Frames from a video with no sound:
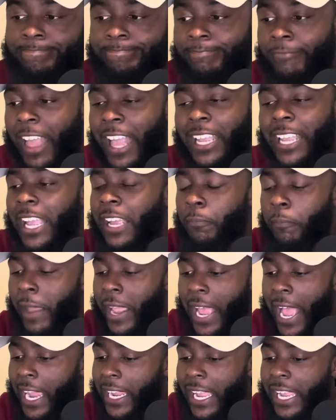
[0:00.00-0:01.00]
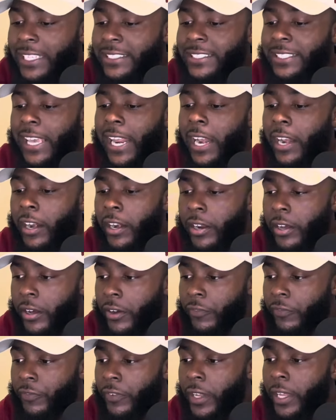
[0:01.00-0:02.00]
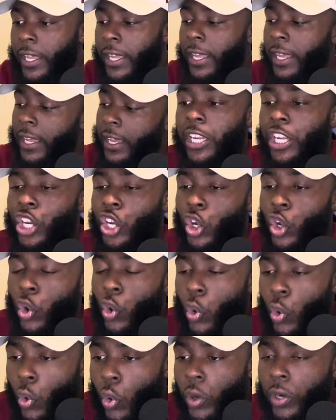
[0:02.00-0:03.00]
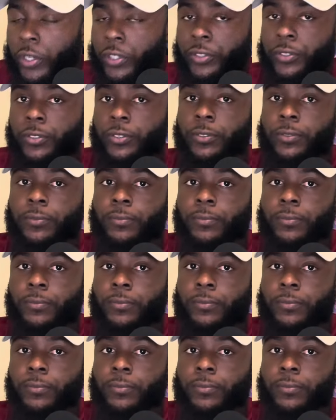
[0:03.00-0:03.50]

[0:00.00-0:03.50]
I can't make I can't say that enough. Quarters.